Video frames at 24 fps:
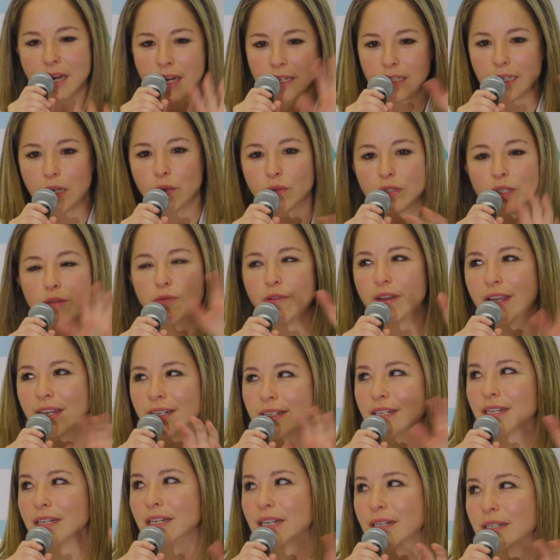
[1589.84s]
now
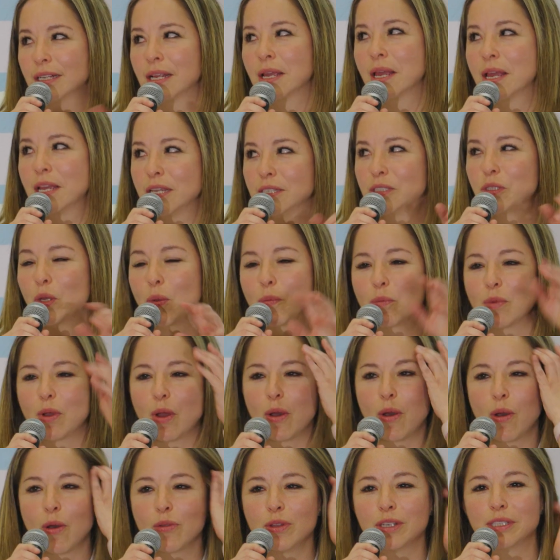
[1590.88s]
defining some
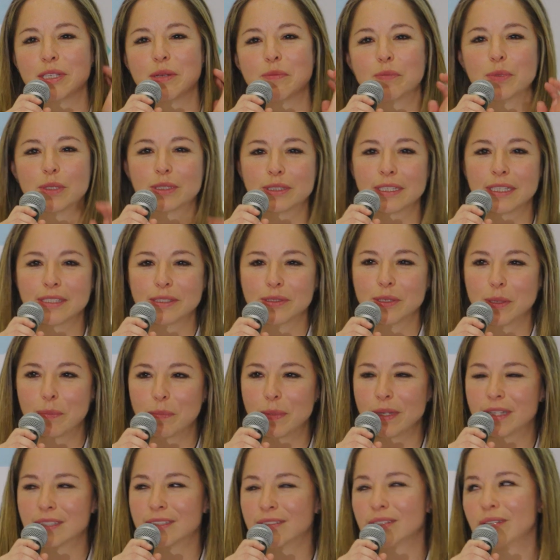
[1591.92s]
other important
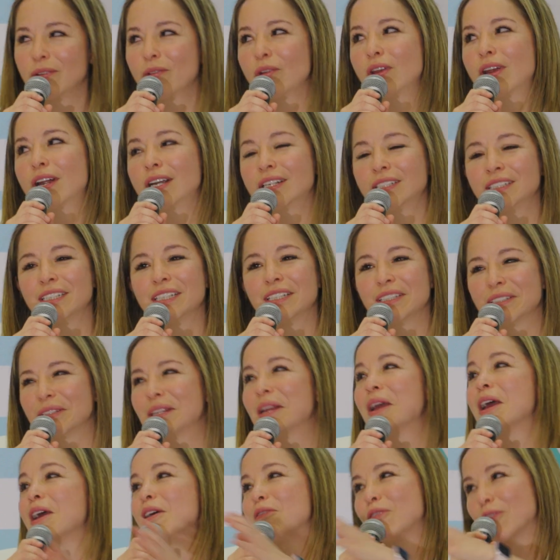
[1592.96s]
topics regarding,
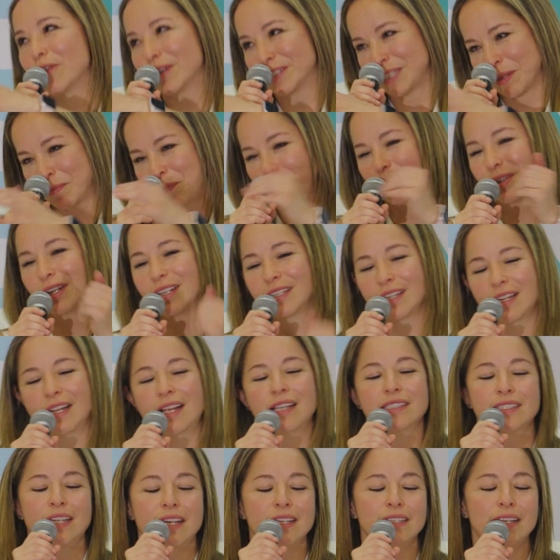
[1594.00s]
for example,
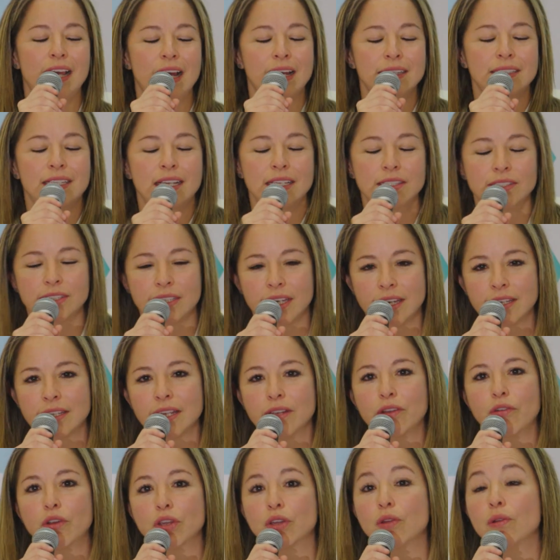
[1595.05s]
as I say, the
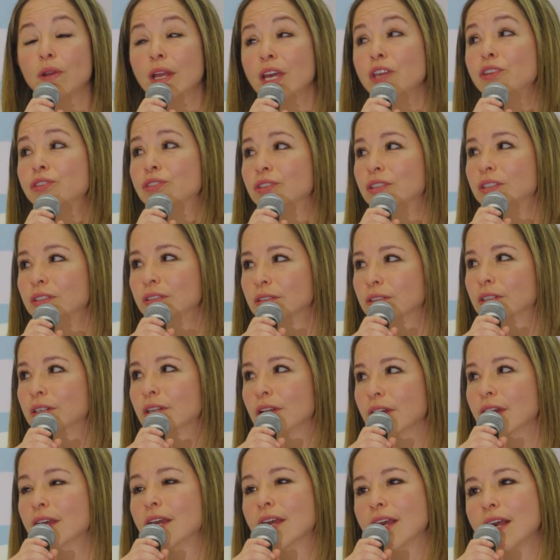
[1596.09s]
regulation.
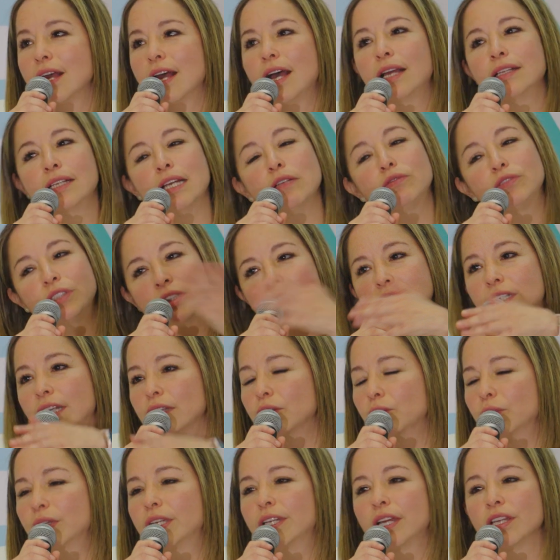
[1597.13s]
And after
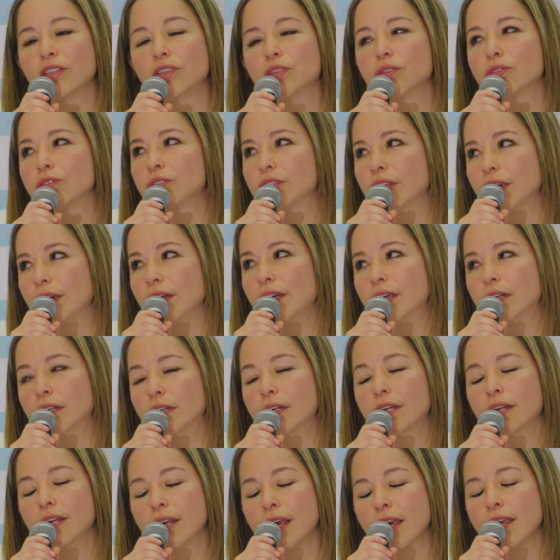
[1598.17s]
that, we can use the
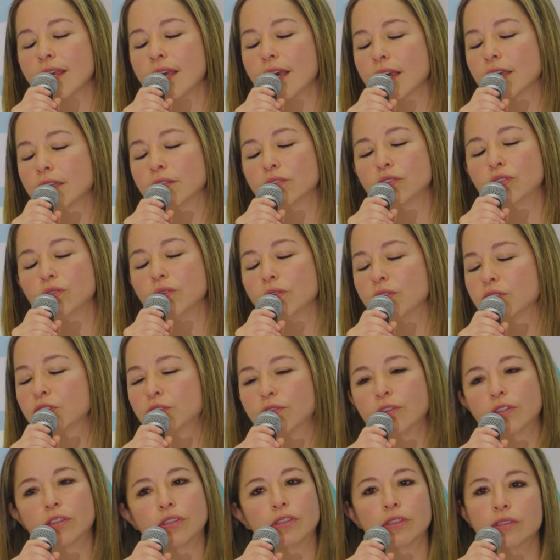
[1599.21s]
AI tools
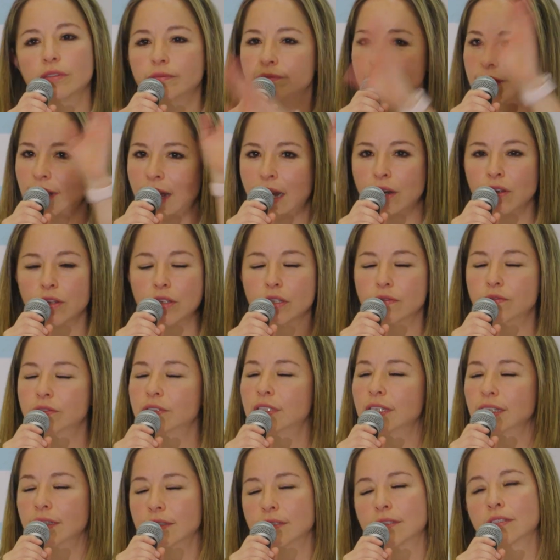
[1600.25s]
for a lot of
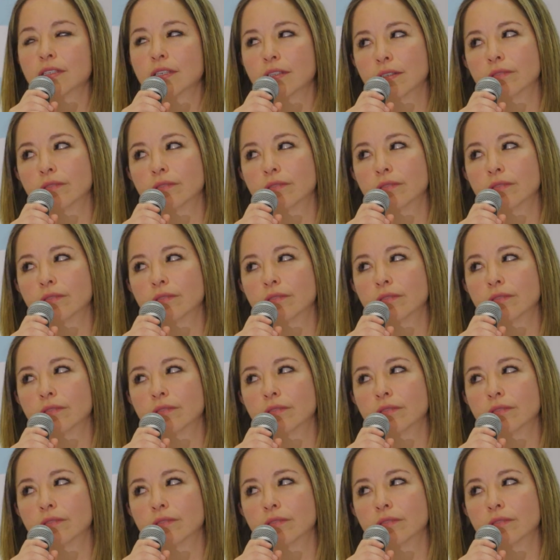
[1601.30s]
things.